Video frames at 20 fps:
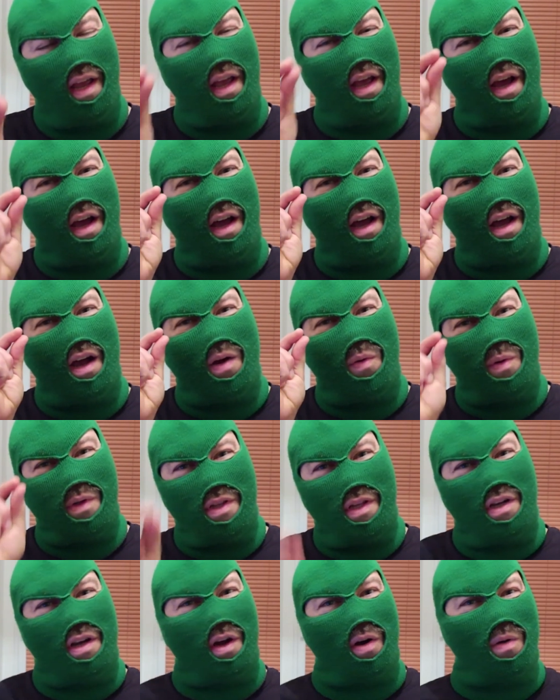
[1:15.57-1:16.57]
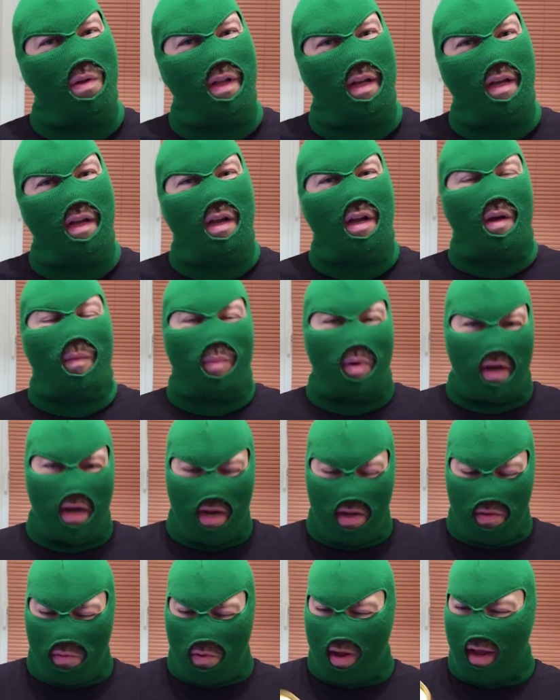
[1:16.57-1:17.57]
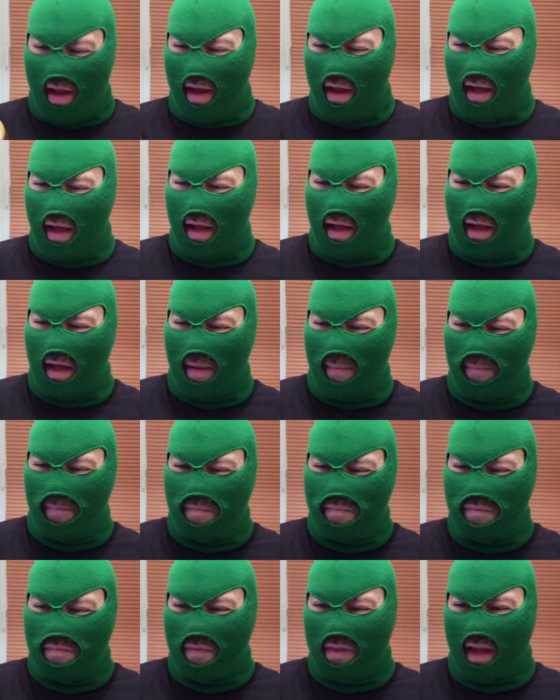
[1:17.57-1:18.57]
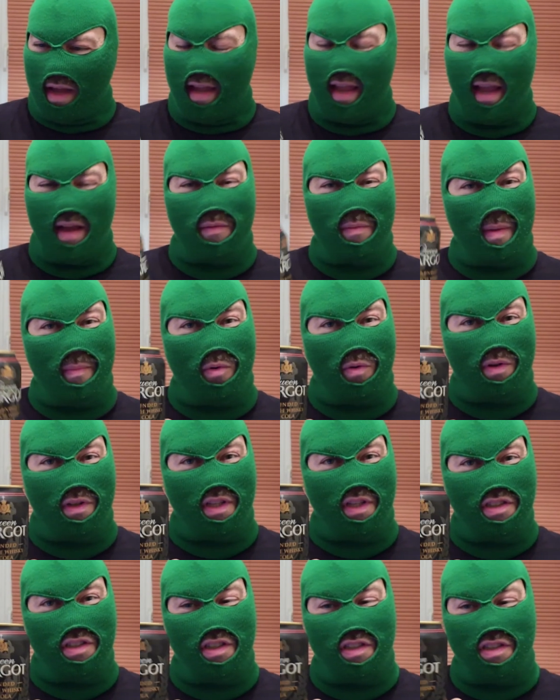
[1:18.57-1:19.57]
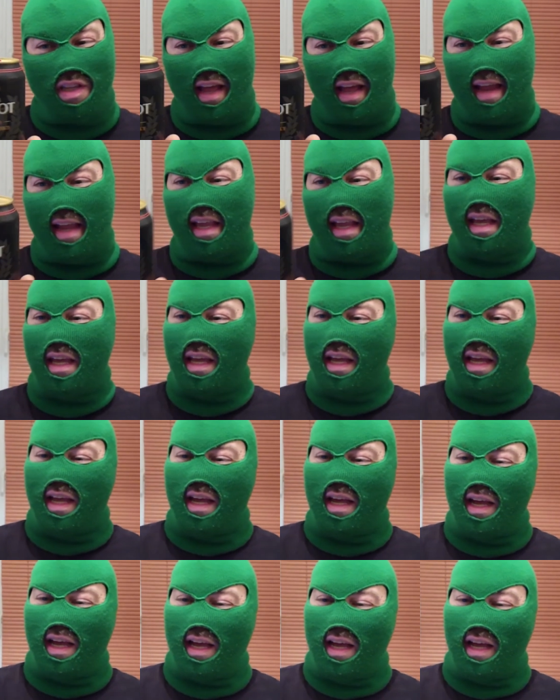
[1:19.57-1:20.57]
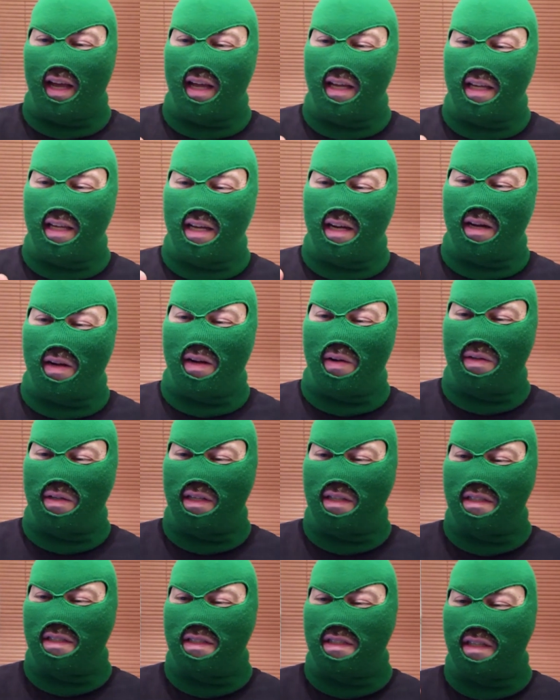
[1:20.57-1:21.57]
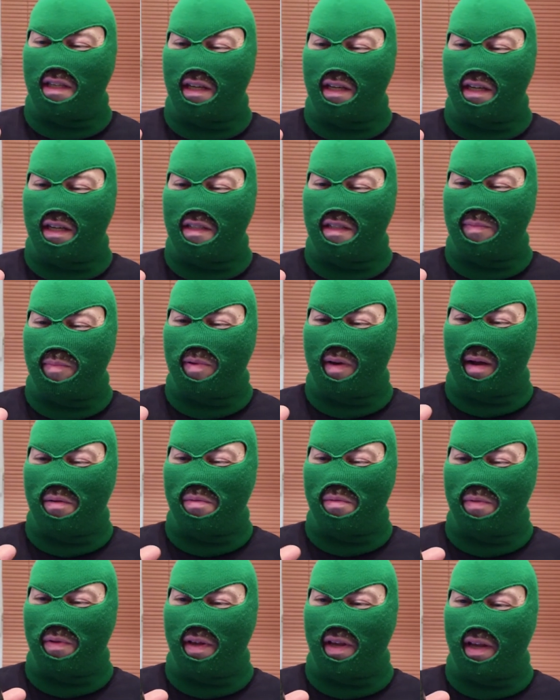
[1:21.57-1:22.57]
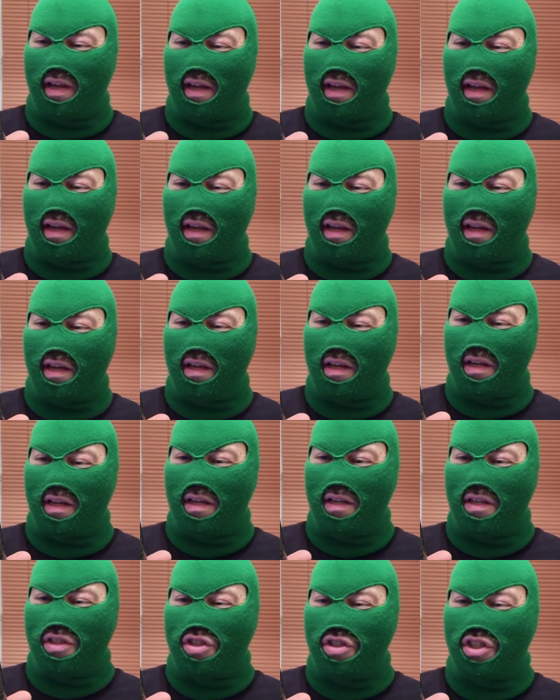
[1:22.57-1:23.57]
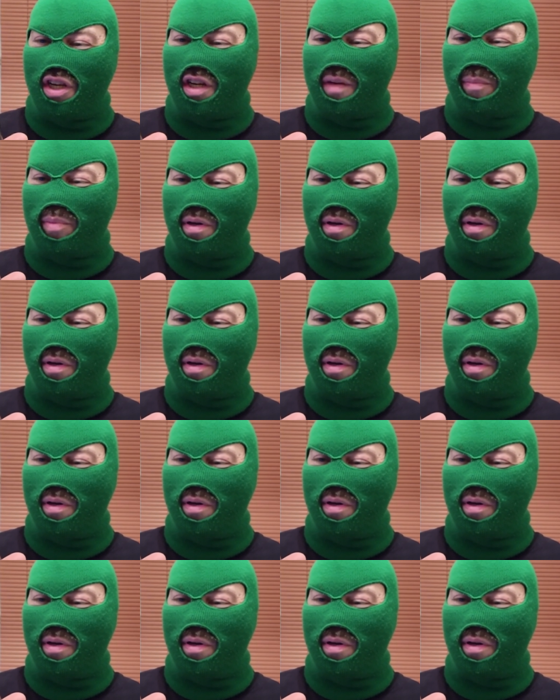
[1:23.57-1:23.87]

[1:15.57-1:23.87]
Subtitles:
with the cola. But anyway, I can't remember what this is like. It's probably cheap,